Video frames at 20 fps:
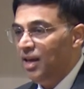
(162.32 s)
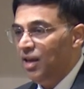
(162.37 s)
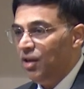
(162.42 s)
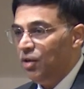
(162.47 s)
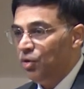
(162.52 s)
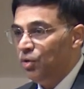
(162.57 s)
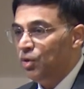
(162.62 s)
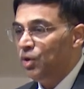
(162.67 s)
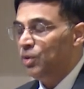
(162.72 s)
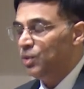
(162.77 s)

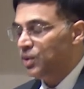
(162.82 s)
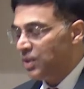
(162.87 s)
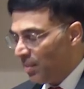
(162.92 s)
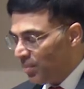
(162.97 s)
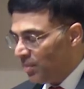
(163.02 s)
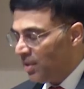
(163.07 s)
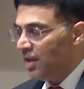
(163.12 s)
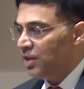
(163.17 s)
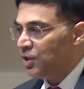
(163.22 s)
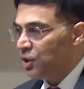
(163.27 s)
You do
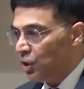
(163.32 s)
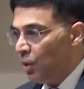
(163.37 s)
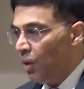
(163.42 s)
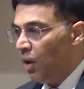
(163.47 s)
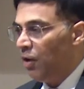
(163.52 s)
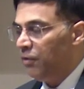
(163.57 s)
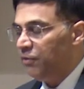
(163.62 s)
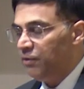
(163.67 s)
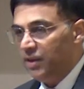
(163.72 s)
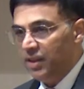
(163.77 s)
something so
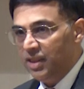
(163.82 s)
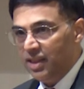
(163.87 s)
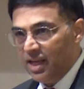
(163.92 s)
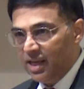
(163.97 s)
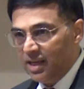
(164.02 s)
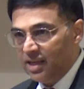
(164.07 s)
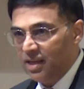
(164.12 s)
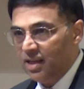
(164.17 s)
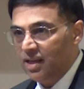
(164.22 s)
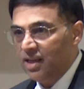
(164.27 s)
often
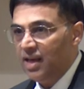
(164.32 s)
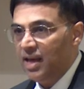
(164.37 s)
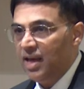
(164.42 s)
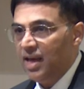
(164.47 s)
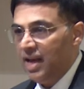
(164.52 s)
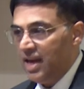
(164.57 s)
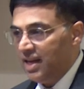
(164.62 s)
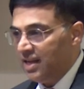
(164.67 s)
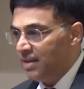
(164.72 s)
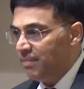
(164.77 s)
that
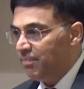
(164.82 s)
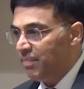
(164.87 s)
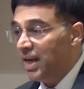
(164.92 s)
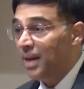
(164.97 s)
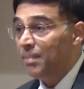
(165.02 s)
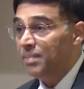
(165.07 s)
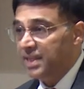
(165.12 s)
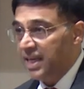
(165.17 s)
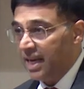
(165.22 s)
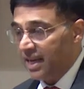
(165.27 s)
it
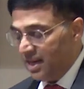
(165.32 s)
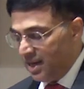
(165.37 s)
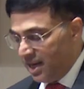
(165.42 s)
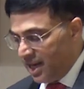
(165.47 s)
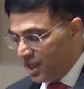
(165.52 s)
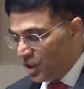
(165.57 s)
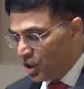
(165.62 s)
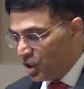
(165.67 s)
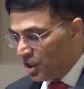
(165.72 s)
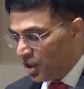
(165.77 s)
becomes second
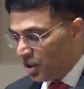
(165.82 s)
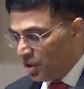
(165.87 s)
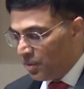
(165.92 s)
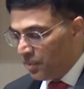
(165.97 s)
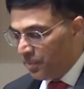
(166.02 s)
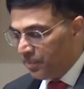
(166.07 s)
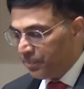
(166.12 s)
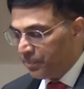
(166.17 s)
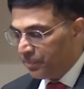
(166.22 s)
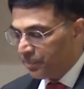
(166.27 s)
nature to
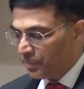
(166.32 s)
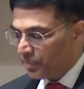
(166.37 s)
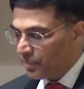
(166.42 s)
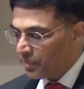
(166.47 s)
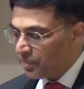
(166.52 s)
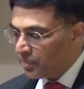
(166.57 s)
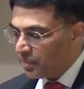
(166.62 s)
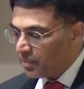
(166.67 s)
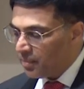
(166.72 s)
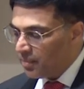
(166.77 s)
you.
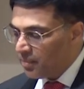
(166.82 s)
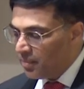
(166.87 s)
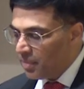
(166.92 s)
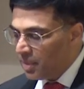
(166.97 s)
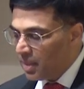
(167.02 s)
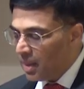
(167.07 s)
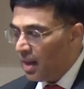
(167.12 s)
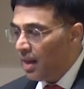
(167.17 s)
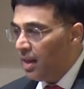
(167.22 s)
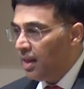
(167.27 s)

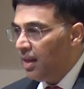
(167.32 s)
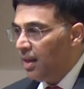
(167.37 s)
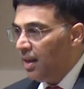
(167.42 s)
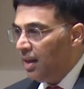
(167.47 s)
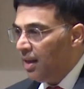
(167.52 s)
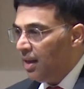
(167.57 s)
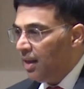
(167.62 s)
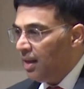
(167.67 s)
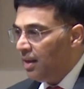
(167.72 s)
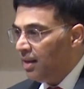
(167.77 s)

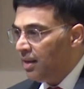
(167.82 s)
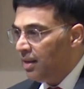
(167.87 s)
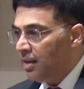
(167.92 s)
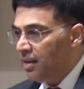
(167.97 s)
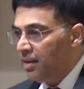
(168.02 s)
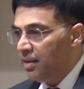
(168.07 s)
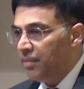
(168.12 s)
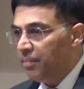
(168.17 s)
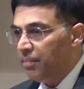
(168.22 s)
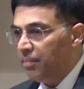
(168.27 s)

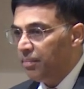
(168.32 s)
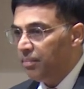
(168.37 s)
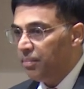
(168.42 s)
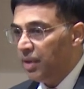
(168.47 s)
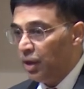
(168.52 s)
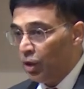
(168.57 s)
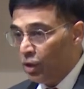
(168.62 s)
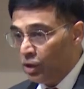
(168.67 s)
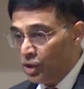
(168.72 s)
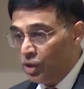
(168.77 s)

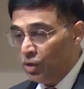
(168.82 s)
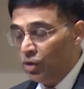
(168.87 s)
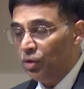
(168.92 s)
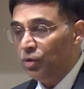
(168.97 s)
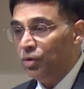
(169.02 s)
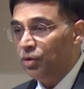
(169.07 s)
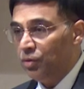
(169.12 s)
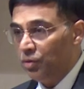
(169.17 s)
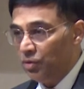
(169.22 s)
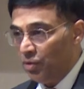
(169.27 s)
But
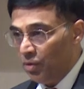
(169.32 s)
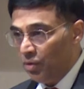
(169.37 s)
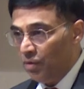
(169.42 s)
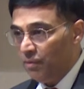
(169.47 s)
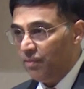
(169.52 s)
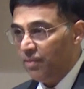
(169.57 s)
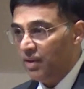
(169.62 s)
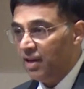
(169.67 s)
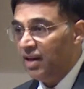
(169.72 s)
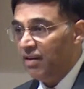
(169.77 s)
also
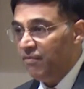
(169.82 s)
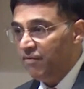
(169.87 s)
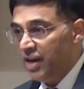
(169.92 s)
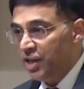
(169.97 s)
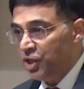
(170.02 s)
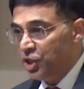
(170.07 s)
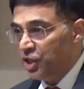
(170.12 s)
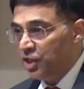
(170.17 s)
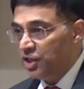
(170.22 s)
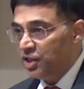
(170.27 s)
the
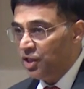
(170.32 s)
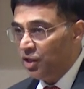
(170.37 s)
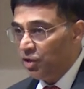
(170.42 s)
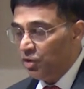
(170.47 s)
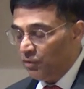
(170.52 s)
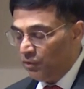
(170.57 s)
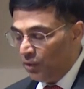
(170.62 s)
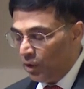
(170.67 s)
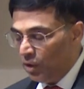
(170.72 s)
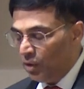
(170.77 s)
conventions that
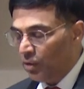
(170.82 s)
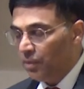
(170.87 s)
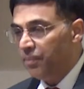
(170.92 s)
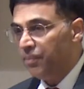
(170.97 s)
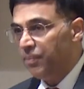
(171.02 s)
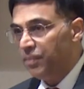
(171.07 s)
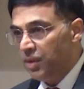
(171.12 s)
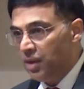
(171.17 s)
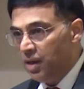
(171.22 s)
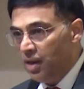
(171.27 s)
you follow.